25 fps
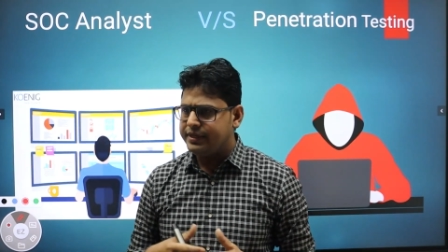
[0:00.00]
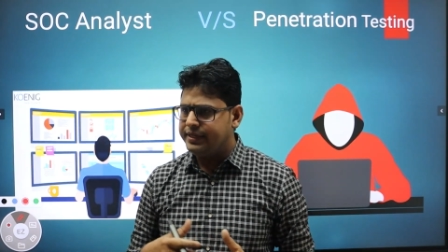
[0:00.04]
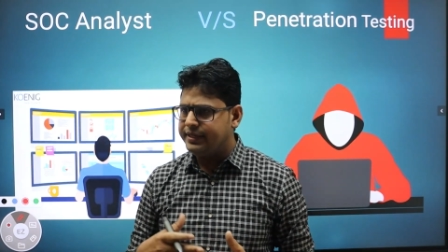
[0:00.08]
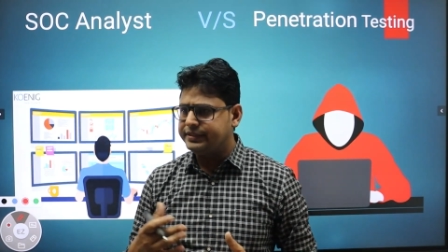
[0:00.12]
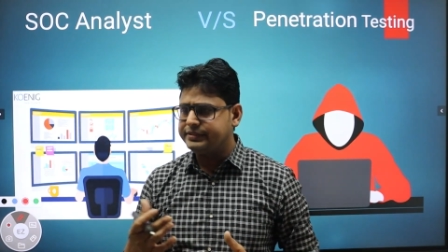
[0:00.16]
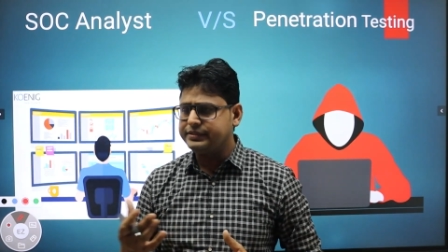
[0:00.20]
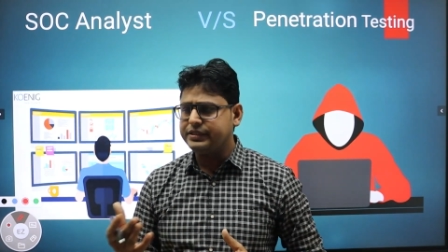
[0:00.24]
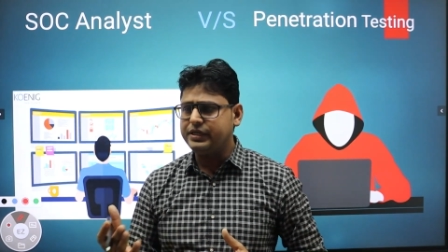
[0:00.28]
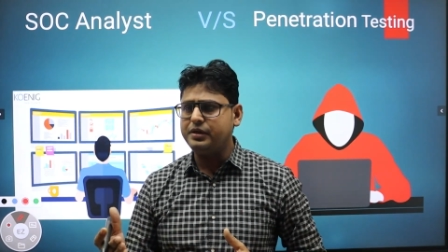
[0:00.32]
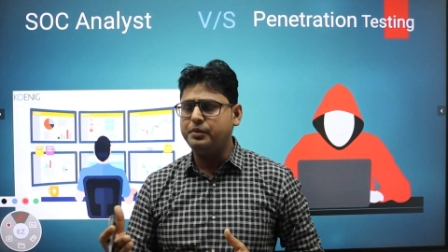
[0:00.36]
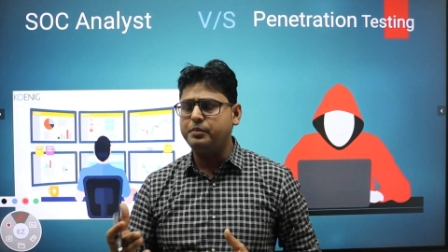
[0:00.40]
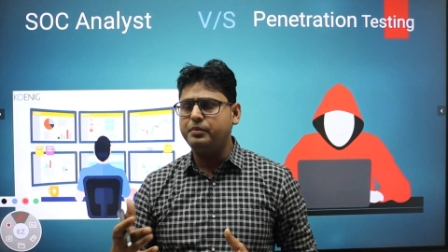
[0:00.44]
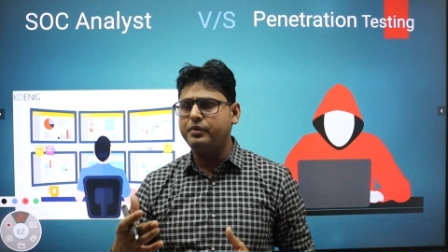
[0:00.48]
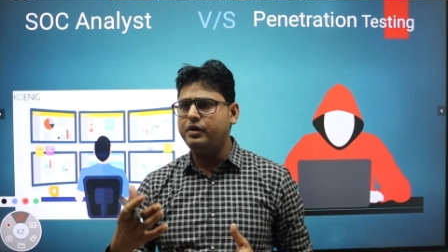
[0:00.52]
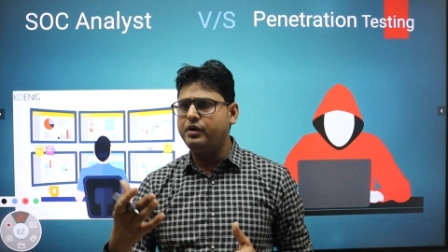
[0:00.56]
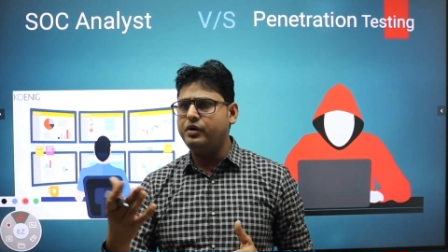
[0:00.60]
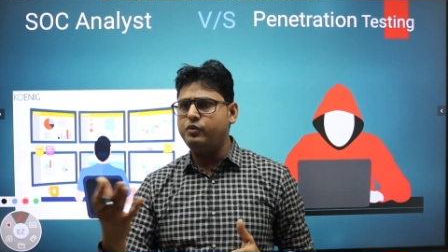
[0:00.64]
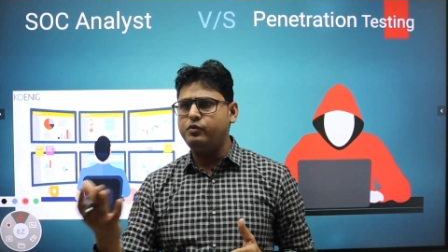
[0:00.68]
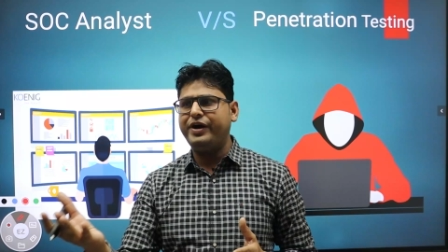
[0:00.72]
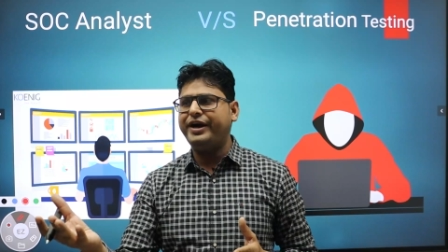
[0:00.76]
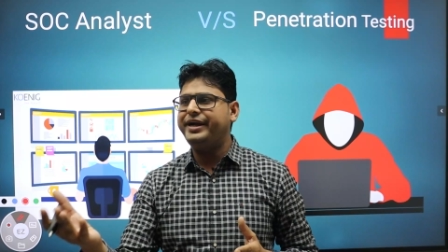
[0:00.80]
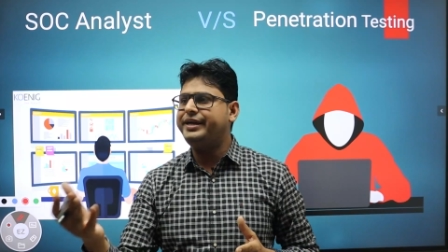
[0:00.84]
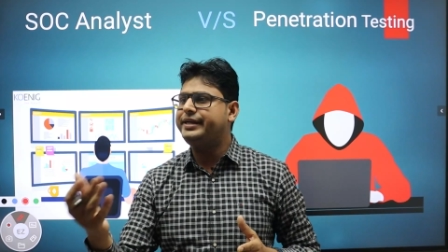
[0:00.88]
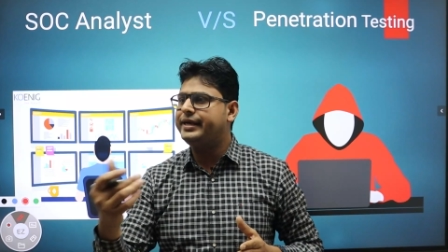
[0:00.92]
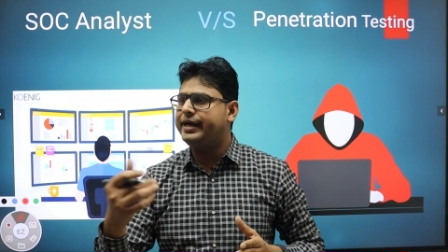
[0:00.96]
as a uh,
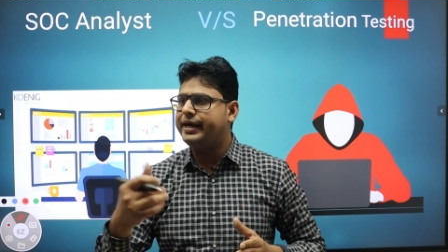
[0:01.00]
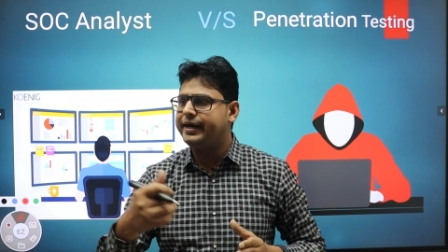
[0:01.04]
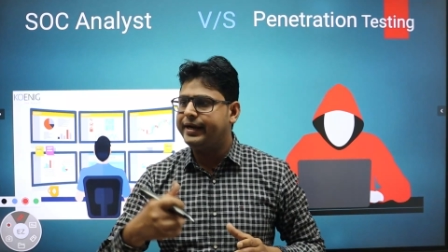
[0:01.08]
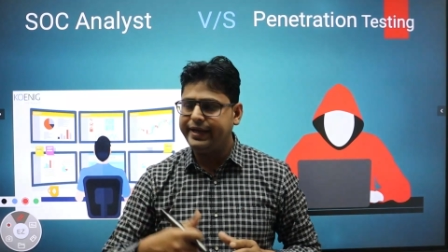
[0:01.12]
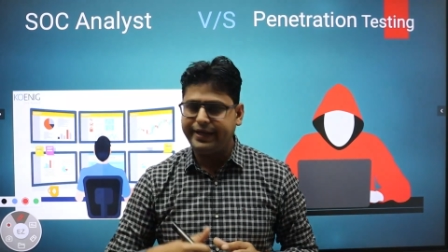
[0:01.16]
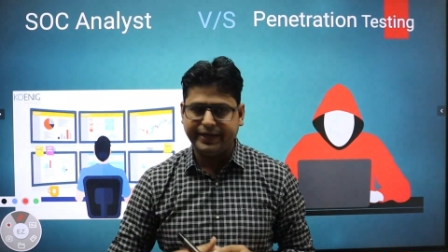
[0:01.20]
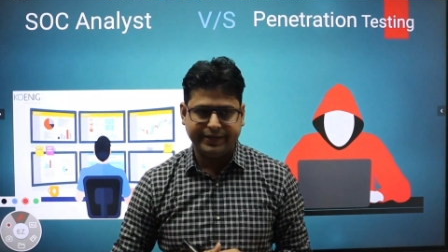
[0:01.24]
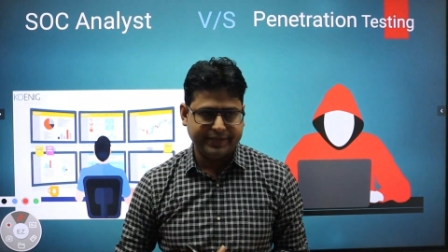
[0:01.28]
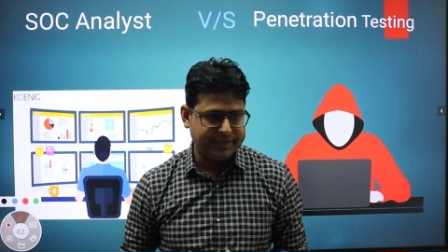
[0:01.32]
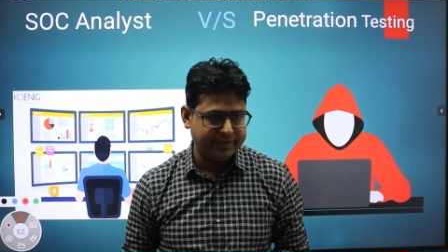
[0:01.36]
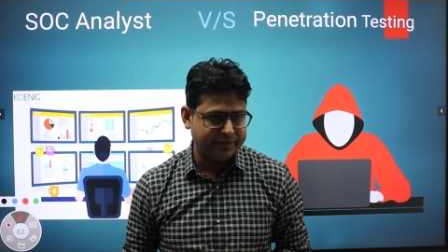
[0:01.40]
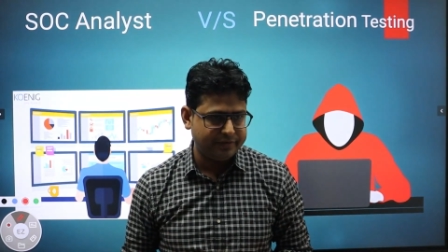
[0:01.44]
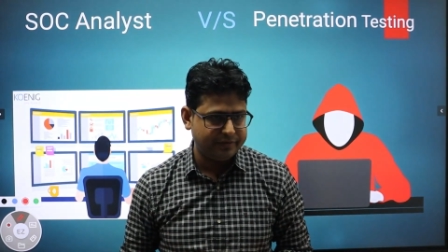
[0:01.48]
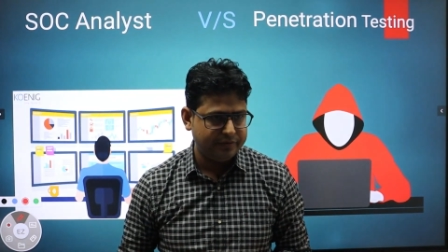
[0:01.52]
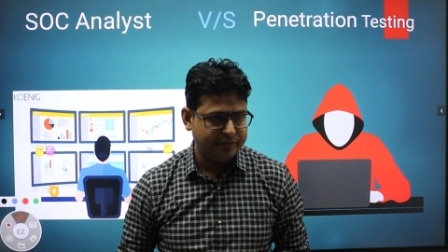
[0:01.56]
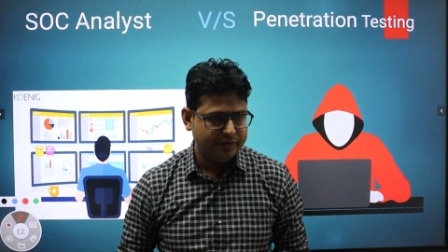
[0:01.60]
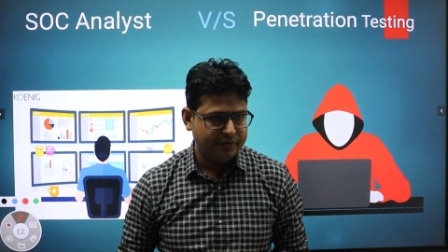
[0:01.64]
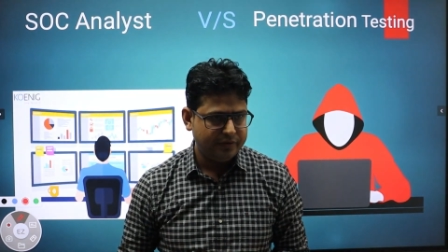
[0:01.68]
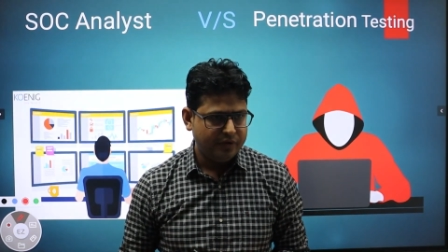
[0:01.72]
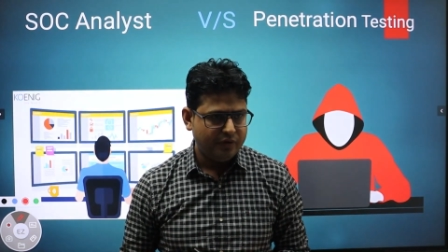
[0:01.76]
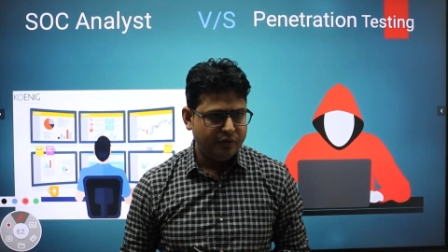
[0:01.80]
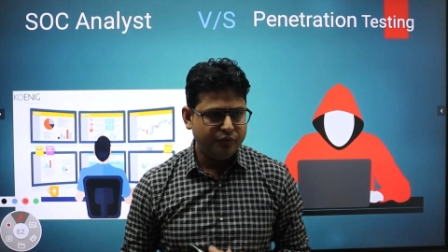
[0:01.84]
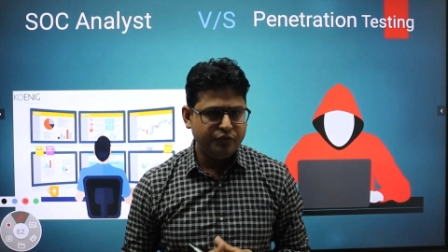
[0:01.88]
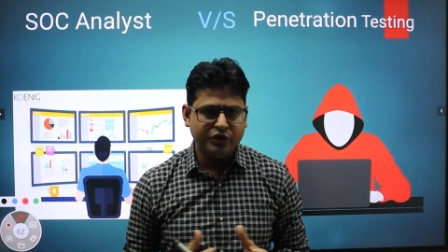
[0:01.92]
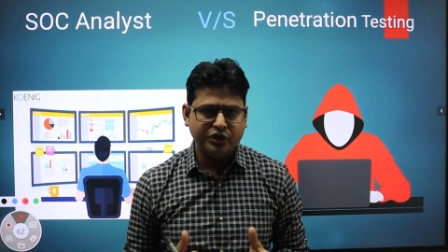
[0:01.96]
white hat hacker
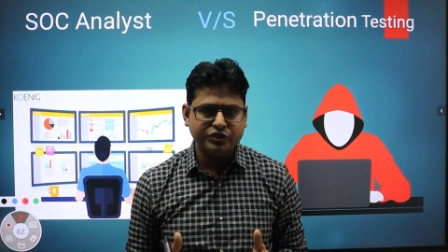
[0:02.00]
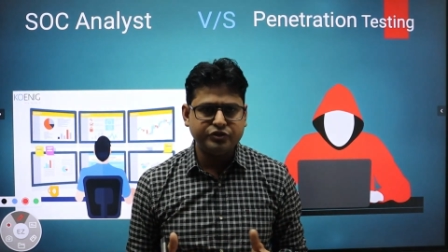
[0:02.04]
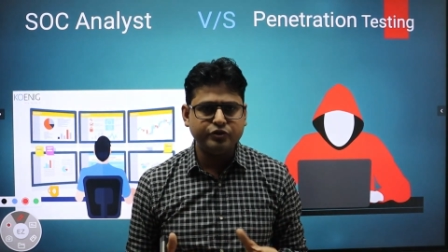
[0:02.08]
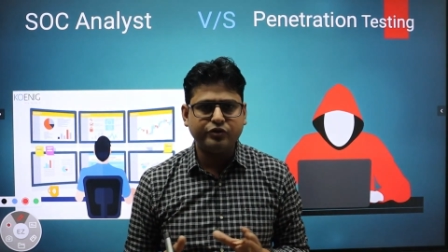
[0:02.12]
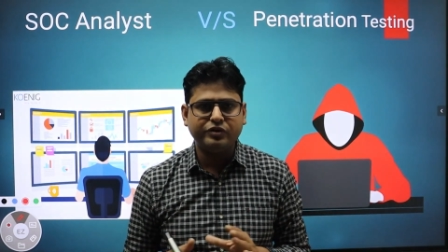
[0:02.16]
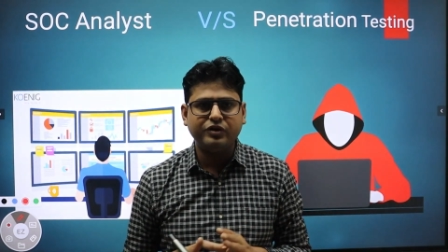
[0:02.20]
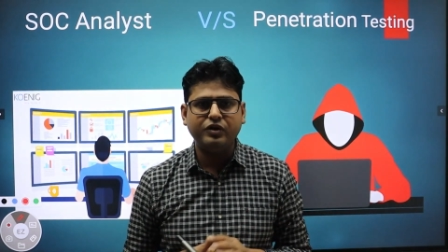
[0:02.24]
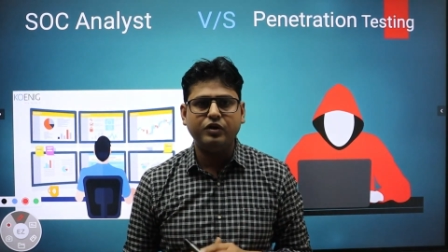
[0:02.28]
we also